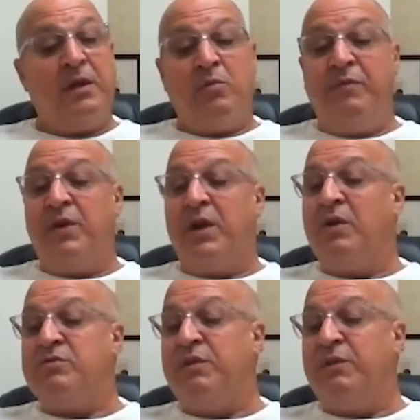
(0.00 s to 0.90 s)
We've got
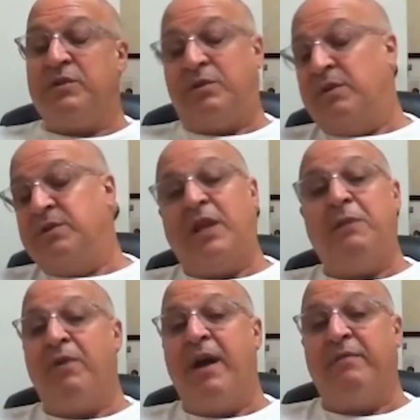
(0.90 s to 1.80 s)
100, so let's take
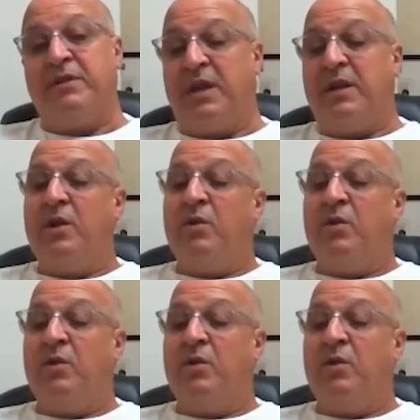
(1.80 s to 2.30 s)
Providence again.